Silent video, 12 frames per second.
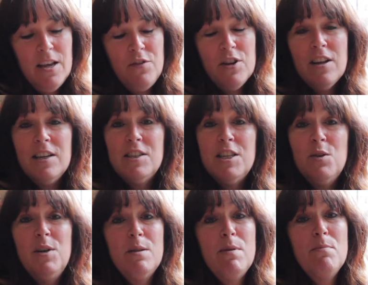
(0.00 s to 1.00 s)
If you'd like to know
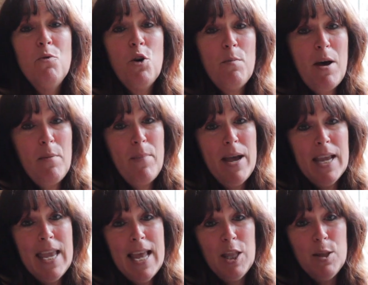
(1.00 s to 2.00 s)
a little bit more about
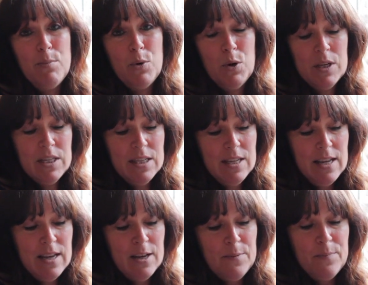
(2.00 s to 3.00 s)
Peggy and the books,
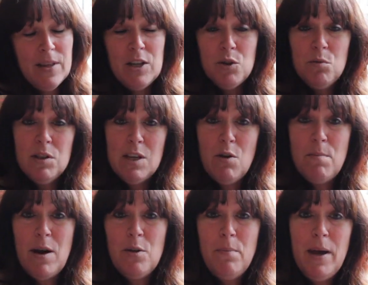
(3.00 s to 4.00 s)
and also
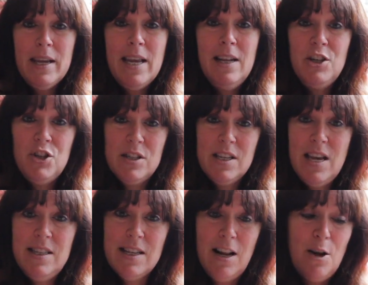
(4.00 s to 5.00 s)
about the Peggylicious
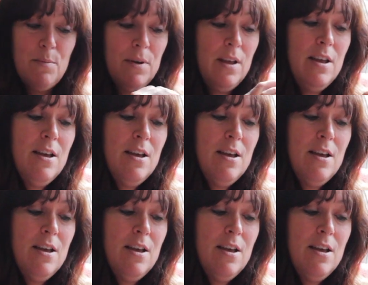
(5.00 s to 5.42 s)
Kids Club,